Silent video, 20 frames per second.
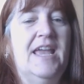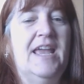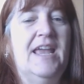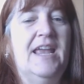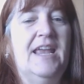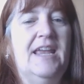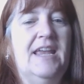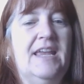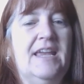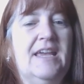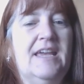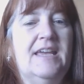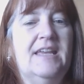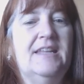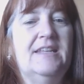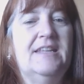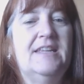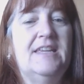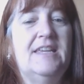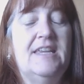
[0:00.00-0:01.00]

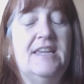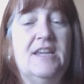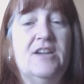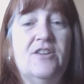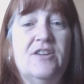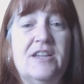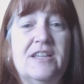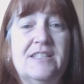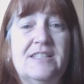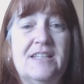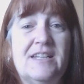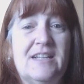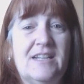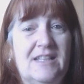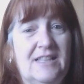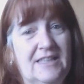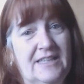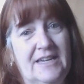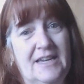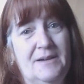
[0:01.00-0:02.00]
And here is a
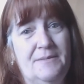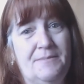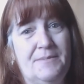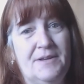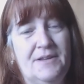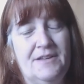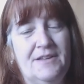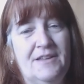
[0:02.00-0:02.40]
clip